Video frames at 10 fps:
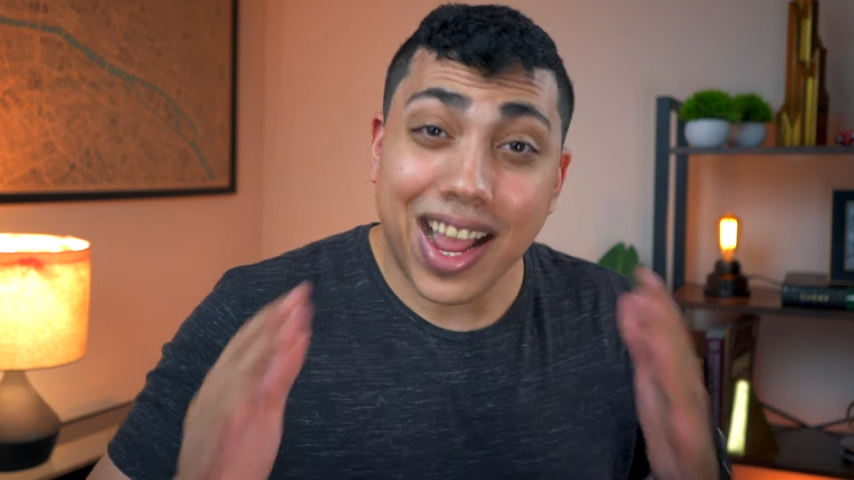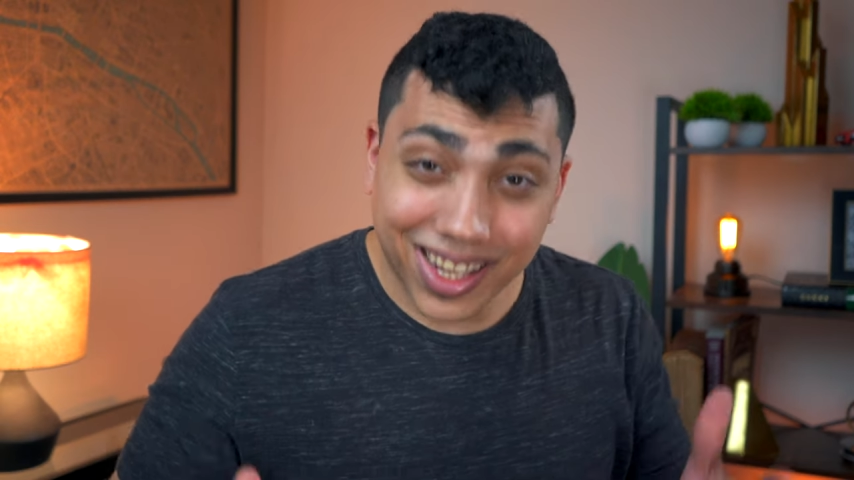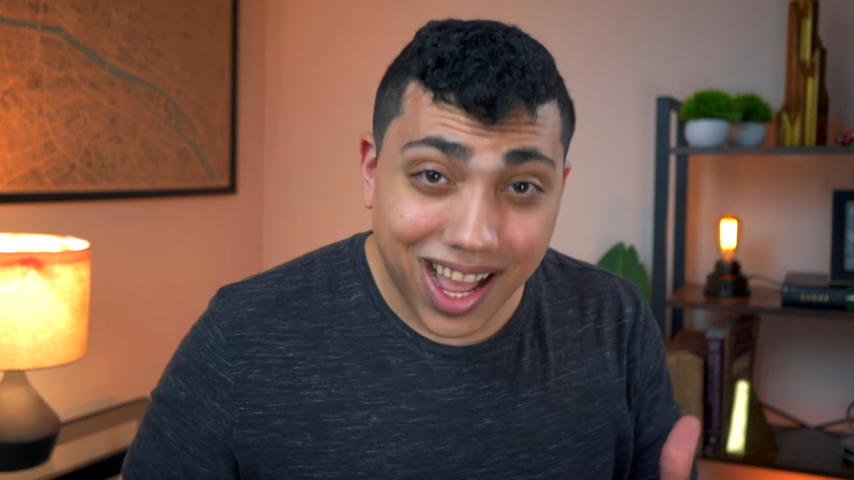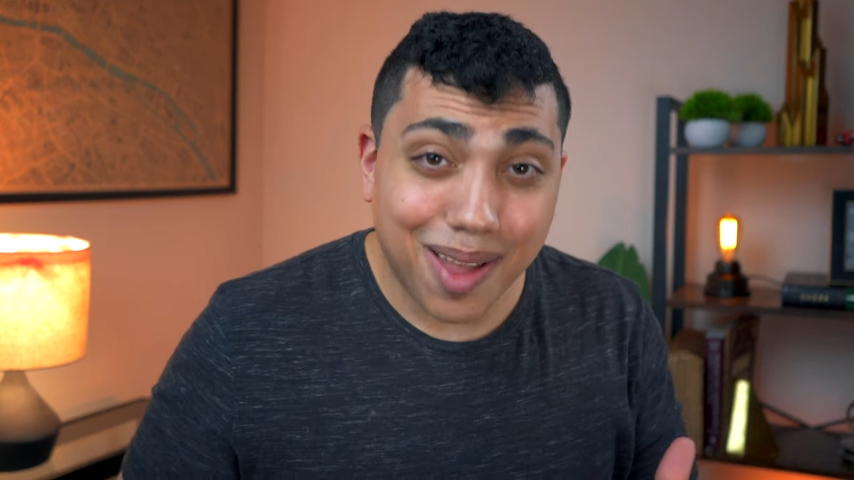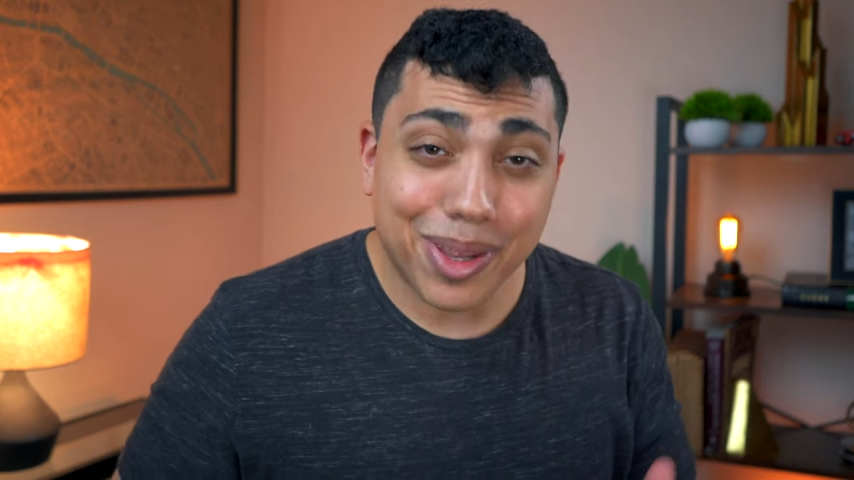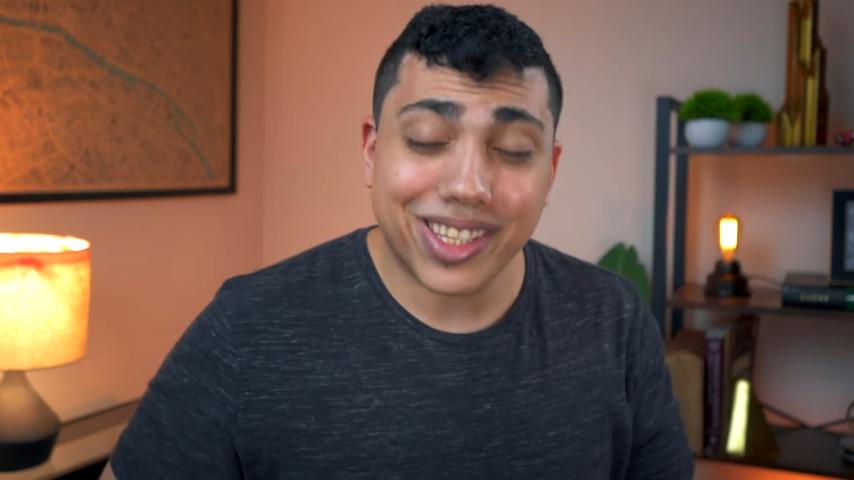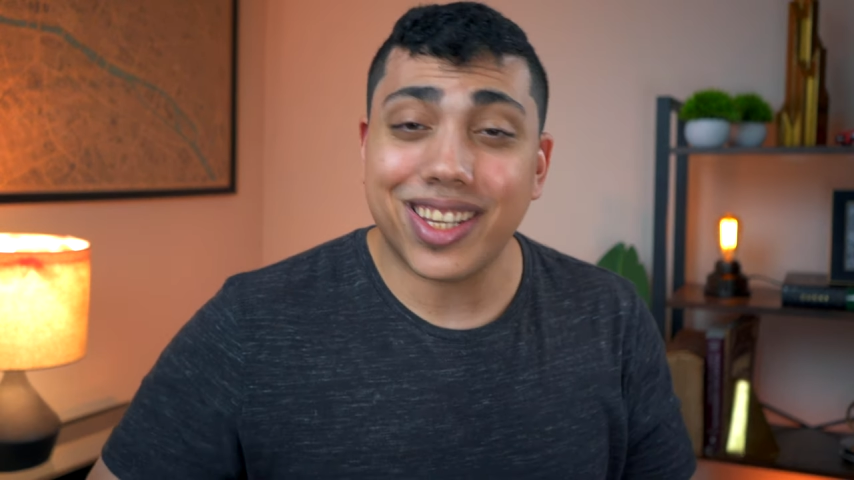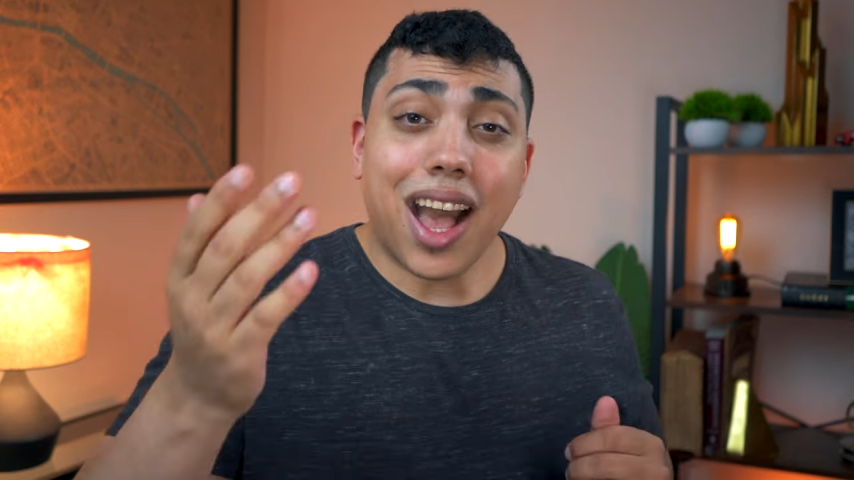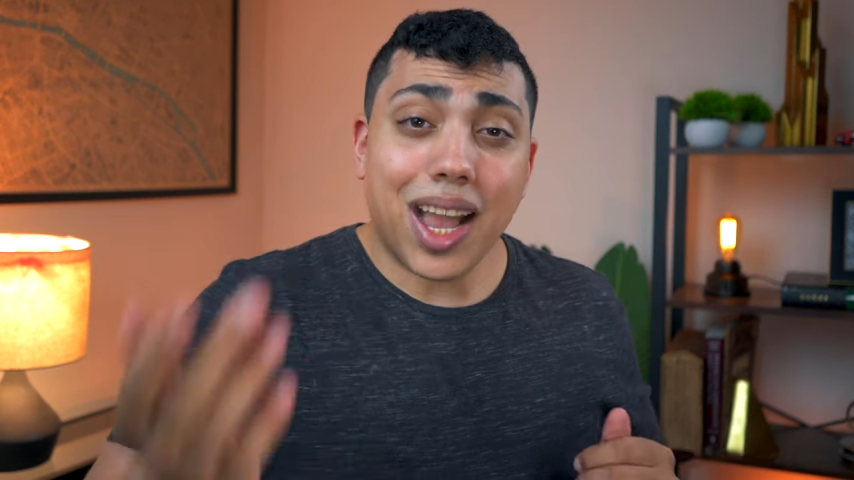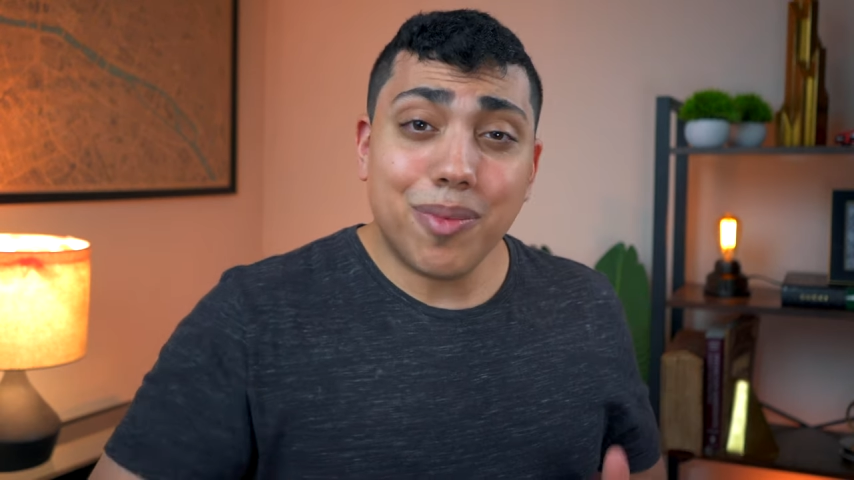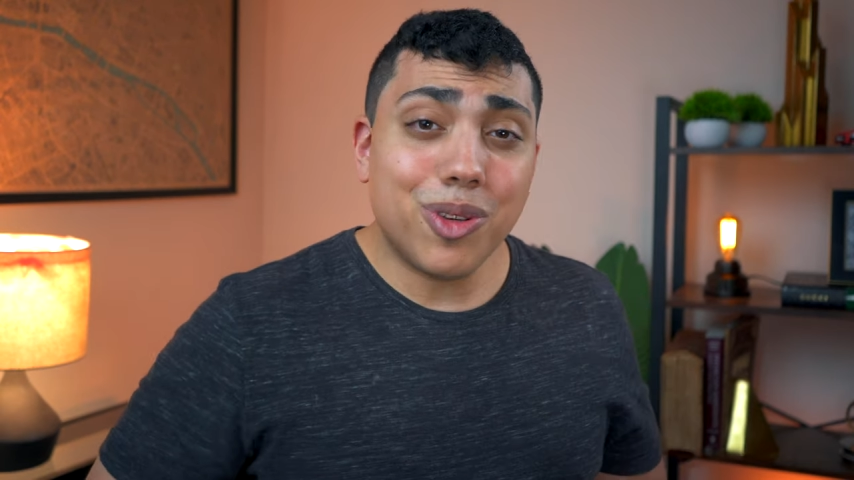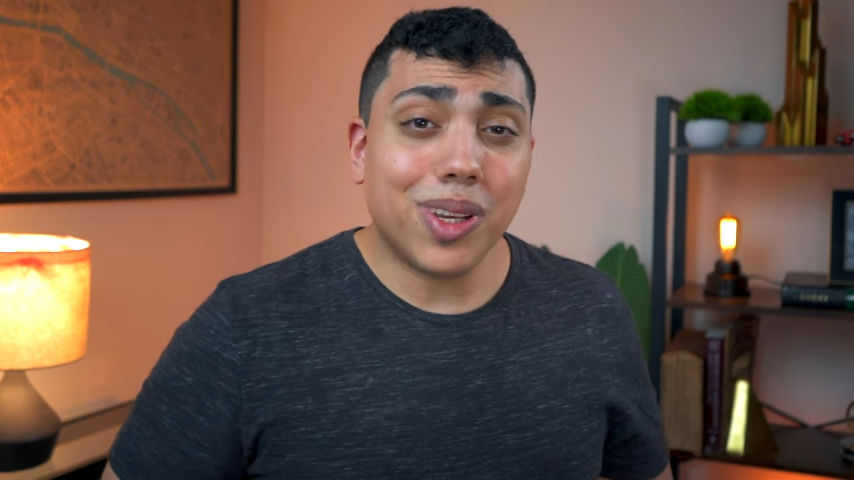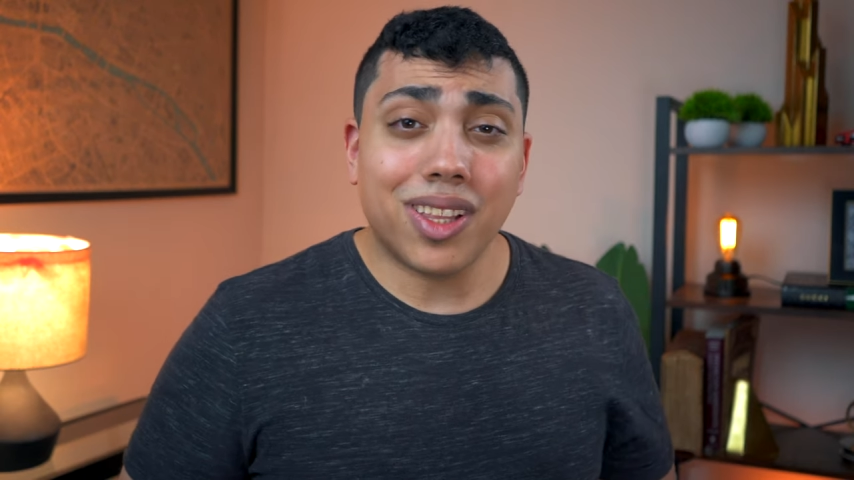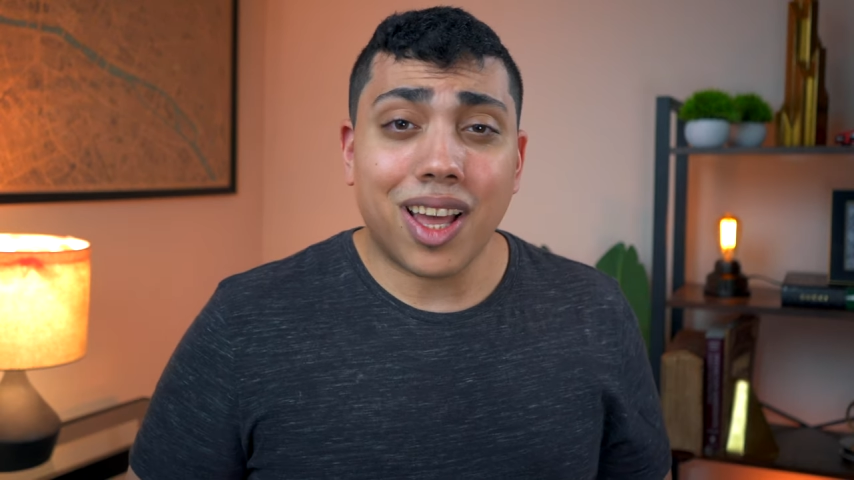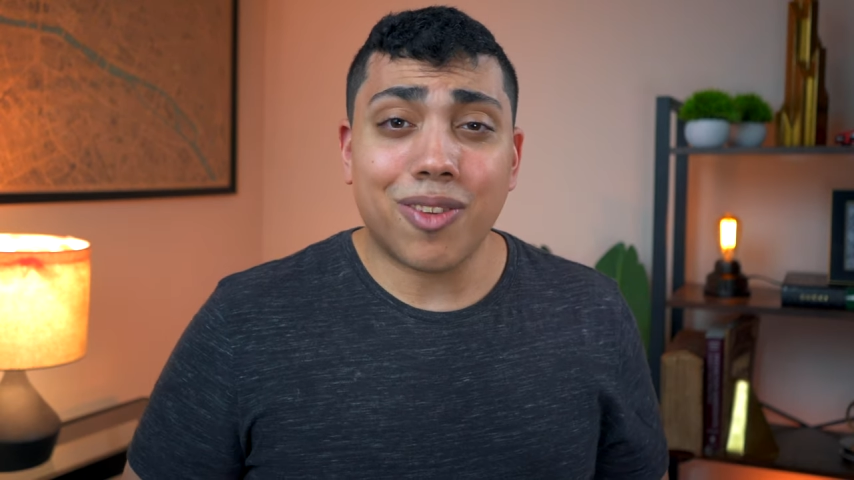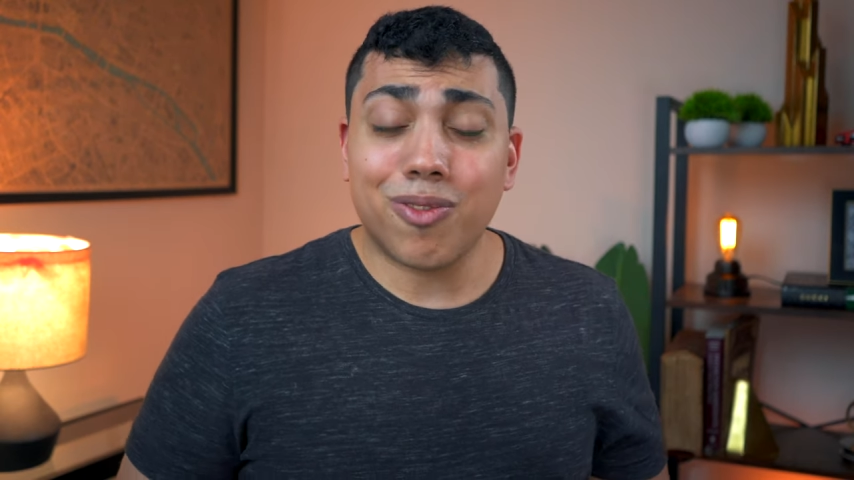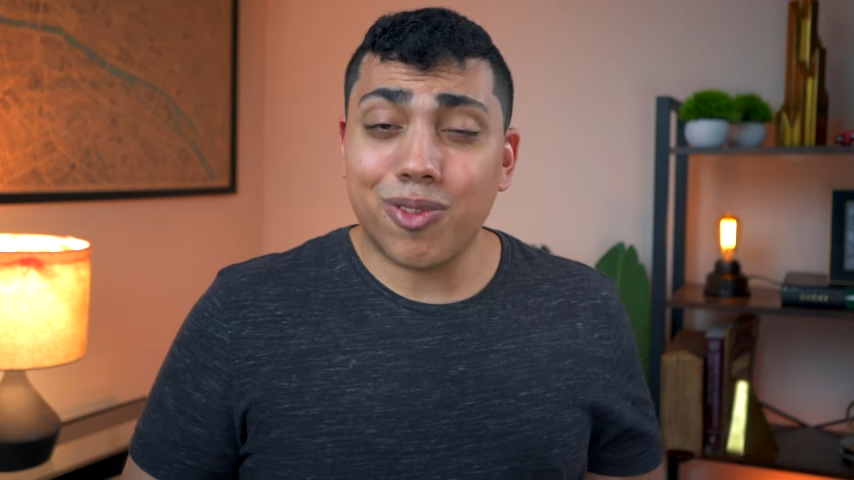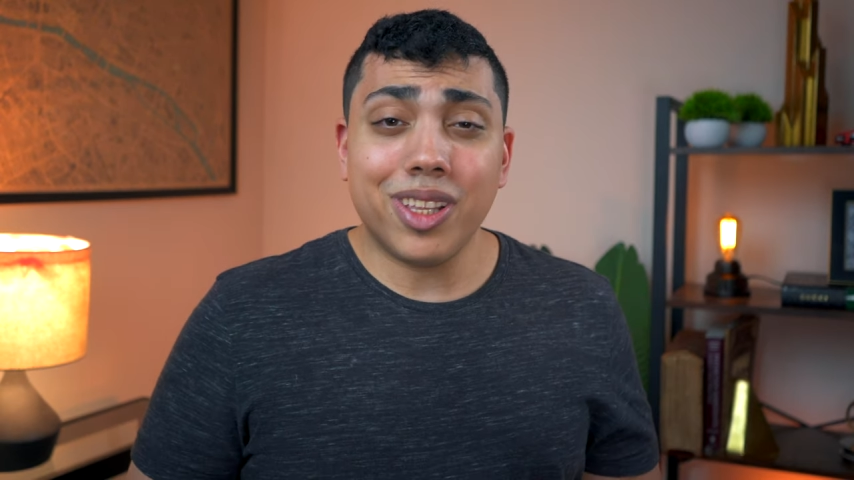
I commented. I'm doing a lot of